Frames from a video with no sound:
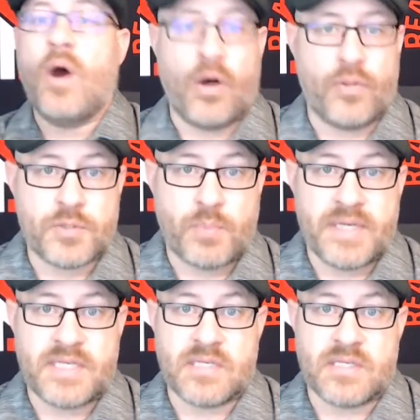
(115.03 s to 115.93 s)
all those
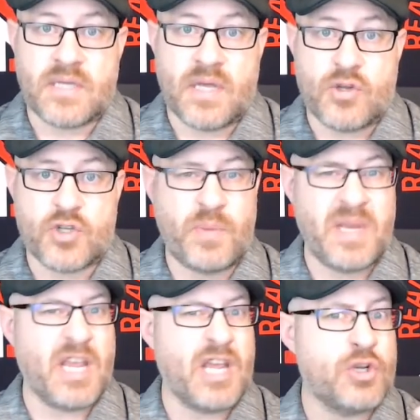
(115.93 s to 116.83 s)
places, they're
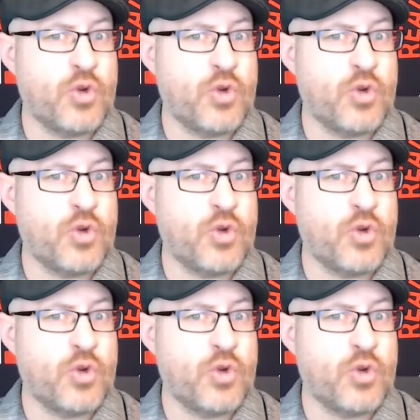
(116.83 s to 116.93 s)
spending